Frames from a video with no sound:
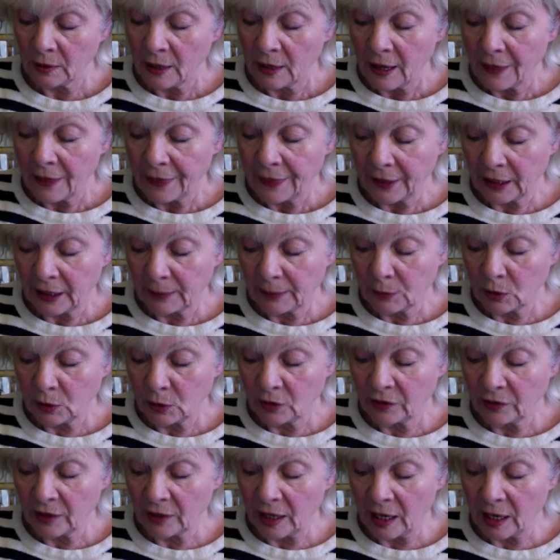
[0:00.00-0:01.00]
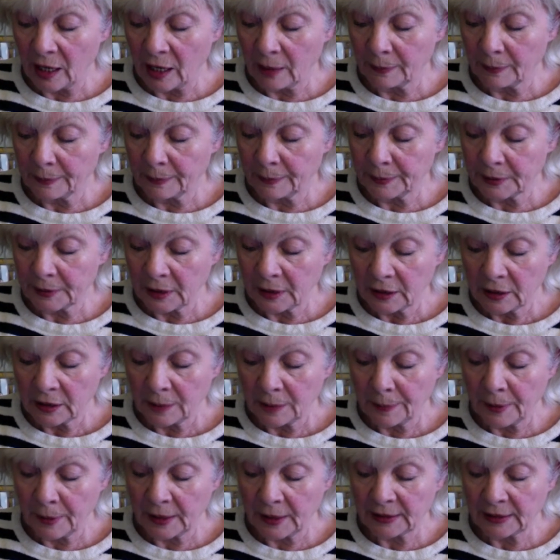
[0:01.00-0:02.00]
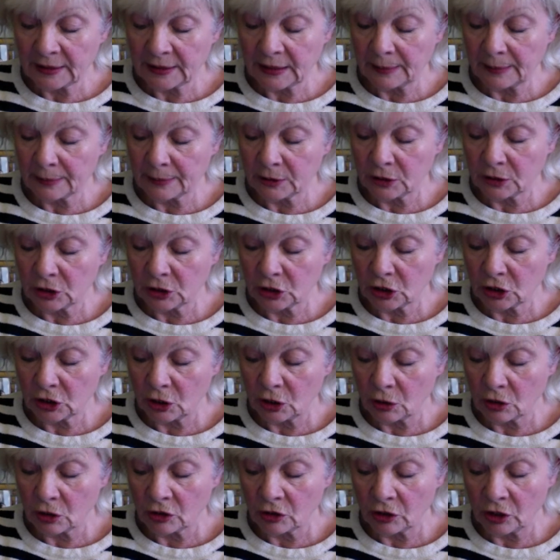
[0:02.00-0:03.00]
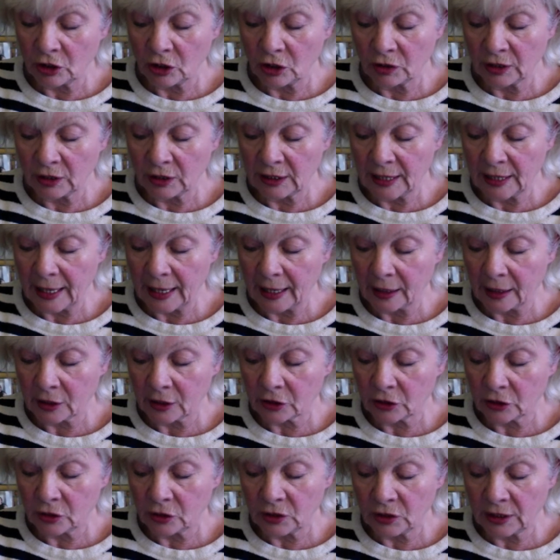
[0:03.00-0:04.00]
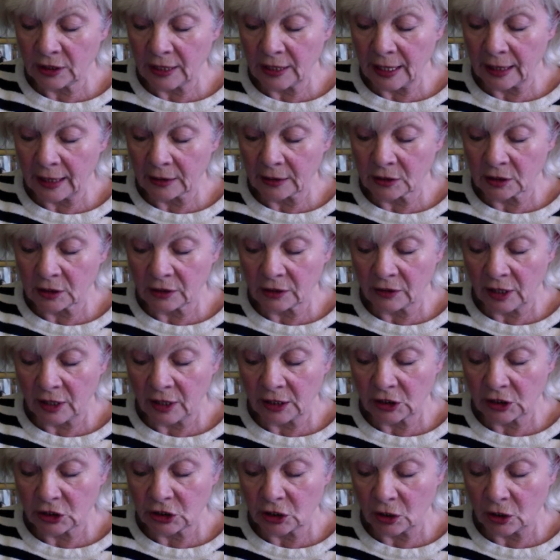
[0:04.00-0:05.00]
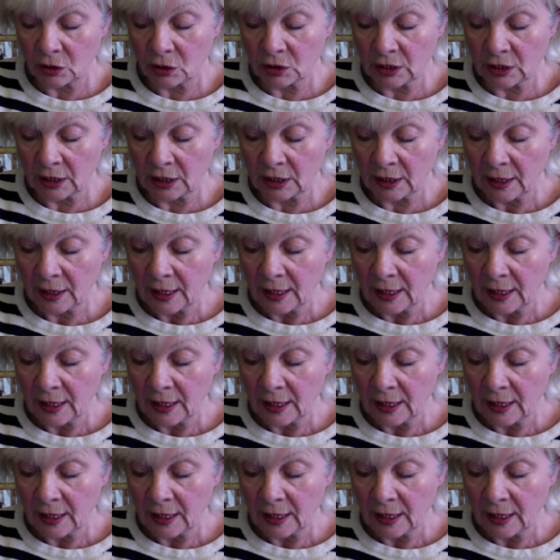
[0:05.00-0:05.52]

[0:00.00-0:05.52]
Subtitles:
Then I move it up the bicep to the shoulder, along the neck, through the neck to the right shoulder,